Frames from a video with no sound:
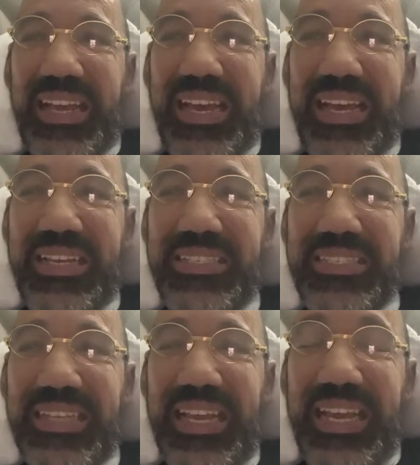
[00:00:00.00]

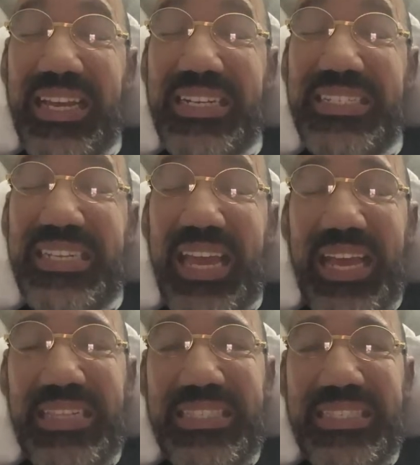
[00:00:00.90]
as
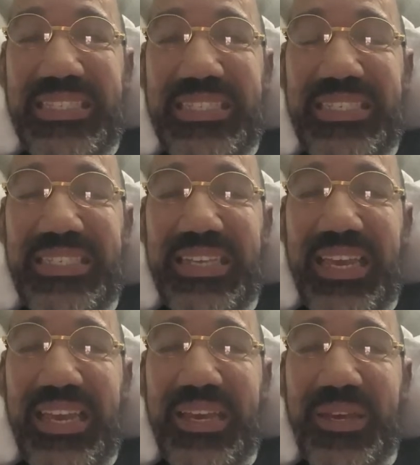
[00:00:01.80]
intense.
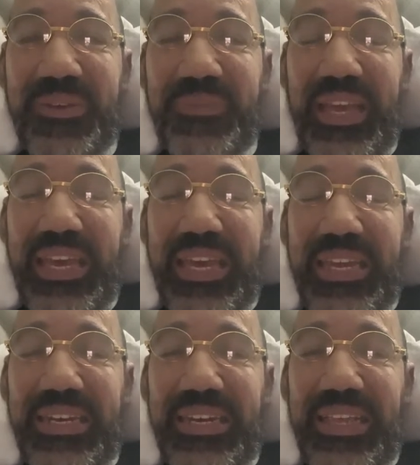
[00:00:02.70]

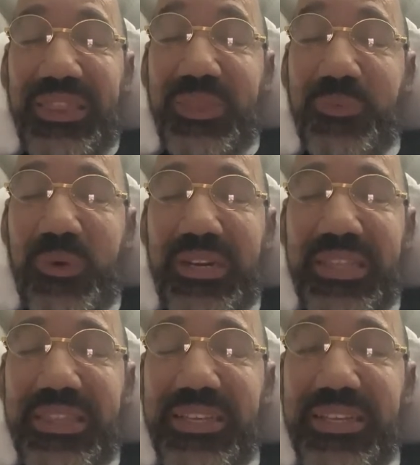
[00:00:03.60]
And the one
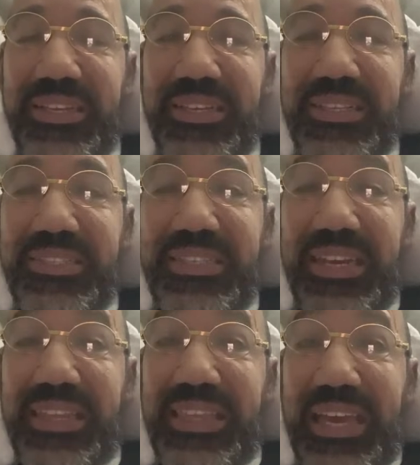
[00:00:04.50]
in the
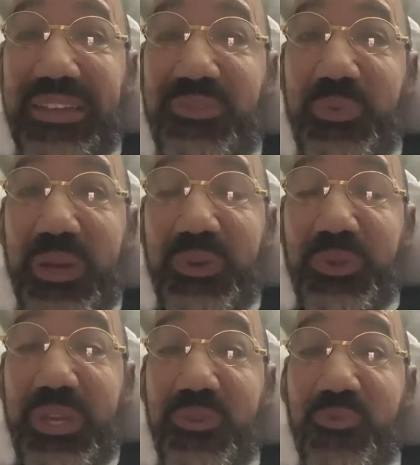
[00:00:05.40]
city, that's where
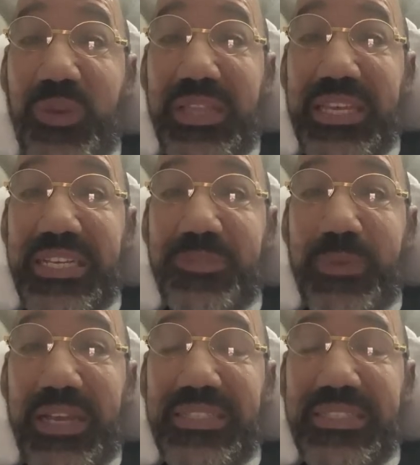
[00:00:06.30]
you can really
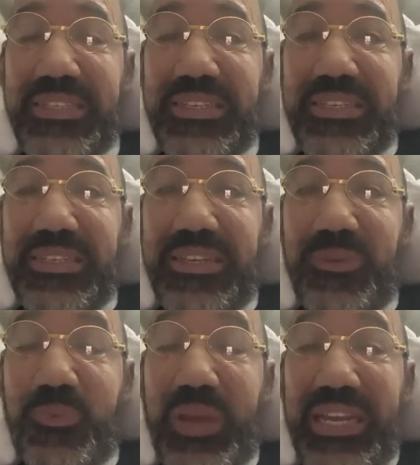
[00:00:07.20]
expect to
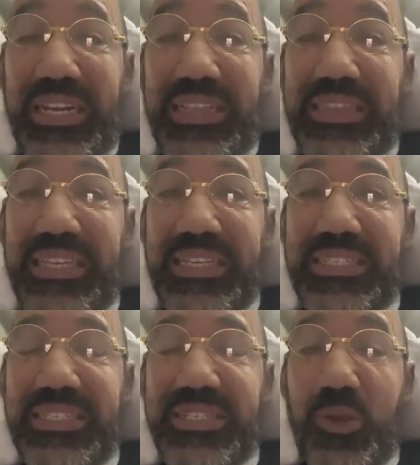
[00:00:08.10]
wait at
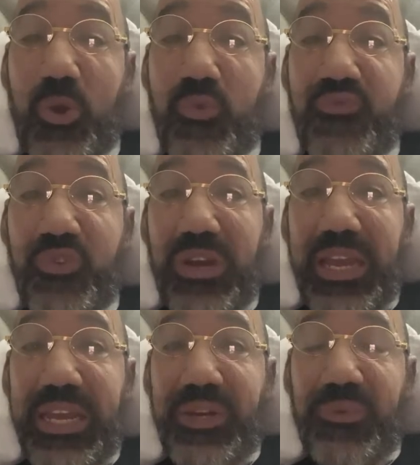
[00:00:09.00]
least
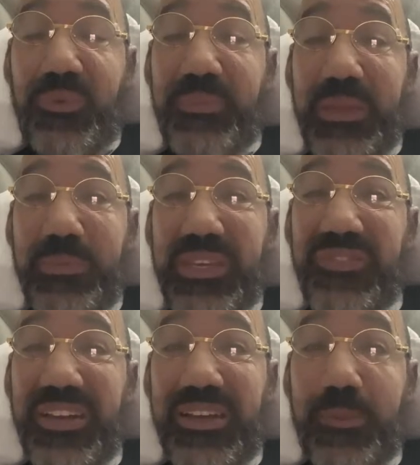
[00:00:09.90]
overnight or maybe
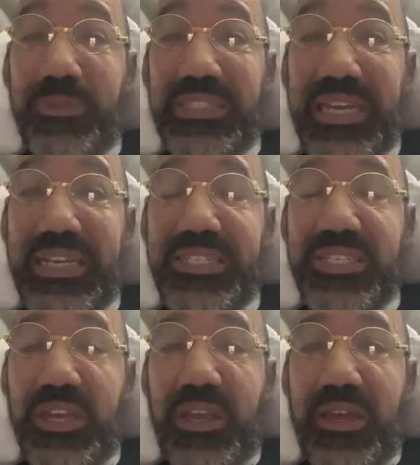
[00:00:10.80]
even a couple
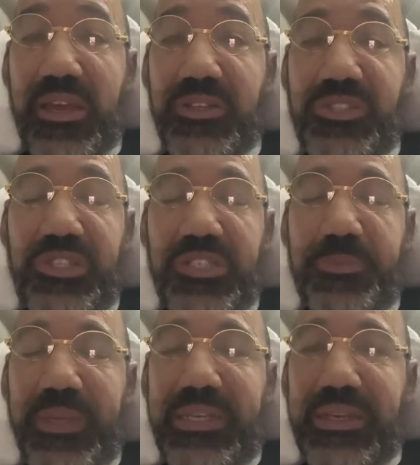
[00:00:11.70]
days
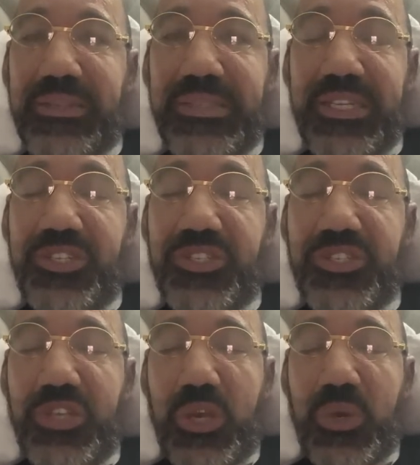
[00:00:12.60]
just because it's
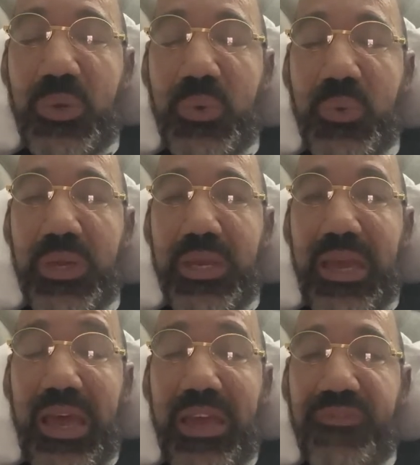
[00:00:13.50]
so
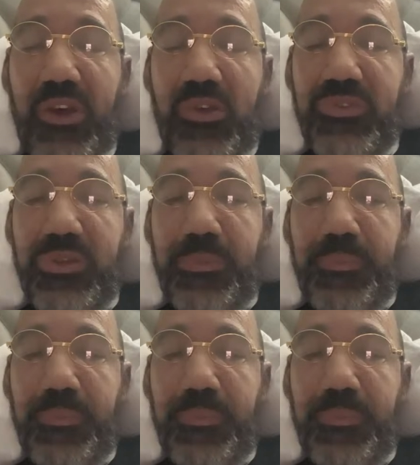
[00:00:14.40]
high volume.